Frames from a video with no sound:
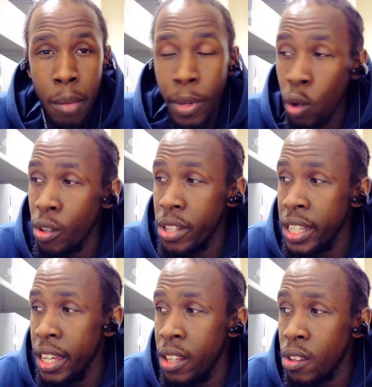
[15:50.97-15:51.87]
because
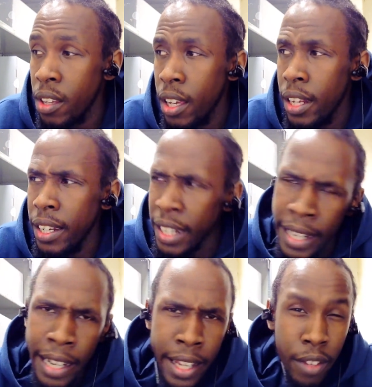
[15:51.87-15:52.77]
he is
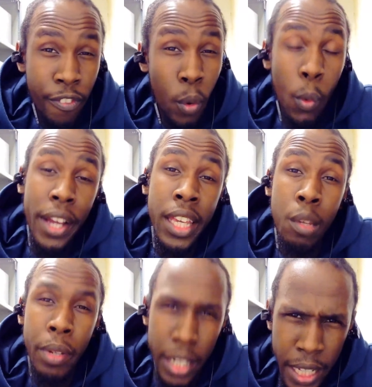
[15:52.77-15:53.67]
kneeling for what he
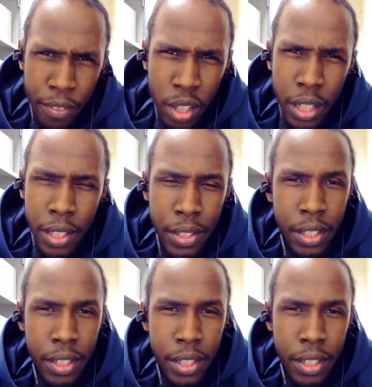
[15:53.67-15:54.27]
believes in.